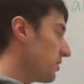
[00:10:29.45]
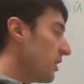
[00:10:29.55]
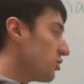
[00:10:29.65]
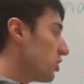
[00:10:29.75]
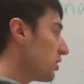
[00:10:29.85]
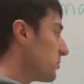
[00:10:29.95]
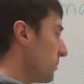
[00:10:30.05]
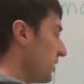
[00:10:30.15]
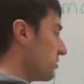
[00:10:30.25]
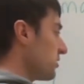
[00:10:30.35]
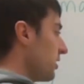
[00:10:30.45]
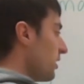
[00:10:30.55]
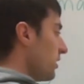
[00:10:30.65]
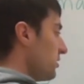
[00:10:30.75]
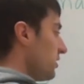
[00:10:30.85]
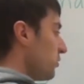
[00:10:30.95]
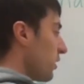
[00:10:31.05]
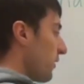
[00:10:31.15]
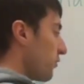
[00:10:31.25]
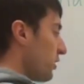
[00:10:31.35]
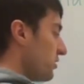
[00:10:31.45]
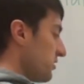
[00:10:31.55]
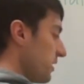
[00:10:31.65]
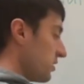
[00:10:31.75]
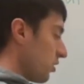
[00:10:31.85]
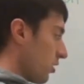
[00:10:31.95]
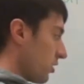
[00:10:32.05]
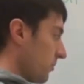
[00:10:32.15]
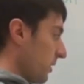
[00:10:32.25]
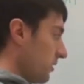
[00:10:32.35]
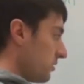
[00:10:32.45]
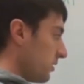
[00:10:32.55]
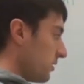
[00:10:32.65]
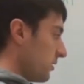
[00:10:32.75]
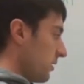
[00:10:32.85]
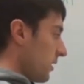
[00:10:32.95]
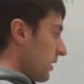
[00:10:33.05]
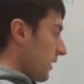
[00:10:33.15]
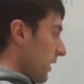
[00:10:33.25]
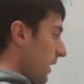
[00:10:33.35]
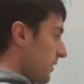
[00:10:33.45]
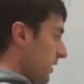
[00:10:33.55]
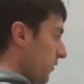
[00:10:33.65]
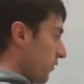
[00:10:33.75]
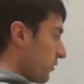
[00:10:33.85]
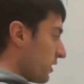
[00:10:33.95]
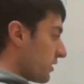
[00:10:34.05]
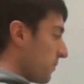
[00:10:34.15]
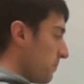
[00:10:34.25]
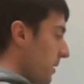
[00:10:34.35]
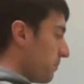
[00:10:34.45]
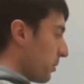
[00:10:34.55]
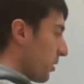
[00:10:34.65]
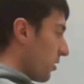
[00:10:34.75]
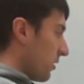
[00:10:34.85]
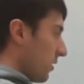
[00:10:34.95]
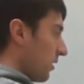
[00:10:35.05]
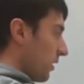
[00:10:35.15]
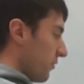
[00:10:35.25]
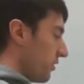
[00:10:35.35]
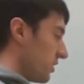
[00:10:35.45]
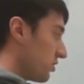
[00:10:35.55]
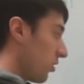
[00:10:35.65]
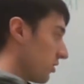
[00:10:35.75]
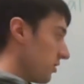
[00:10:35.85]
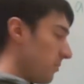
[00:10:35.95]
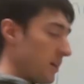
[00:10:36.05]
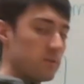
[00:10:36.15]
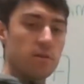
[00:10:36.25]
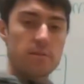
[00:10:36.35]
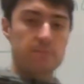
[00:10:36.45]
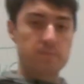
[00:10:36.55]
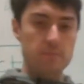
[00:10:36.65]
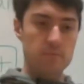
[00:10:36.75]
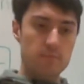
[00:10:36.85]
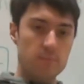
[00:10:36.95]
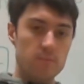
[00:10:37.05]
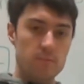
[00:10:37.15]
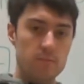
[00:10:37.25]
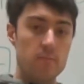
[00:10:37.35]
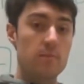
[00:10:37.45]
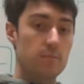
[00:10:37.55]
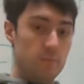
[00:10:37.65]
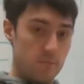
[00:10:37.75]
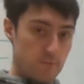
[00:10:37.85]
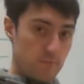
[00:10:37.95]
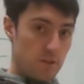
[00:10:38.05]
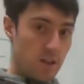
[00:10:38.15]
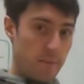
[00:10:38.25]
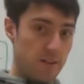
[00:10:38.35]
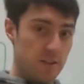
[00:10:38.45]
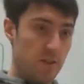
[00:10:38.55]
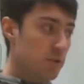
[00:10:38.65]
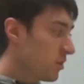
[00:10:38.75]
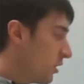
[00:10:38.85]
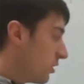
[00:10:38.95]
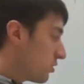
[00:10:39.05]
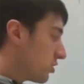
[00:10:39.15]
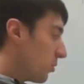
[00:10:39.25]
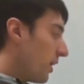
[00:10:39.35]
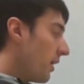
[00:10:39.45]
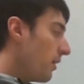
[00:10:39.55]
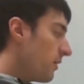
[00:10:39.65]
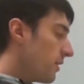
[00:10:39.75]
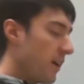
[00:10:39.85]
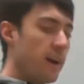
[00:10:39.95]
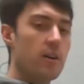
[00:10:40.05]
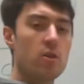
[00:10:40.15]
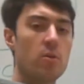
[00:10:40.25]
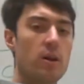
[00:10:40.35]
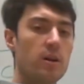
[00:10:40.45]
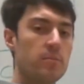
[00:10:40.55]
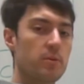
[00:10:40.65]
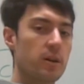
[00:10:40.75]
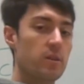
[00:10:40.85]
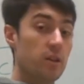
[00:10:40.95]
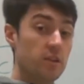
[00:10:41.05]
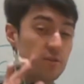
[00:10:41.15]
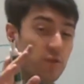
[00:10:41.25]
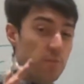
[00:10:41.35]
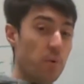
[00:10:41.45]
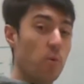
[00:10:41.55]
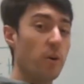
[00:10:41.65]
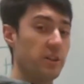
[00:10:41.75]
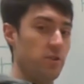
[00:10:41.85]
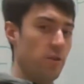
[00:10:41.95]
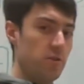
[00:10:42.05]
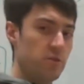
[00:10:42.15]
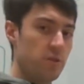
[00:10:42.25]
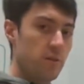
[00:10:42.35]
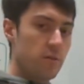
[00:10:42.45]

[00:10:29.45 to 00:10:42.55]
It just means dereference this argument and then get the member of this argument. Does that make sense? So the arrow operator is for pointers.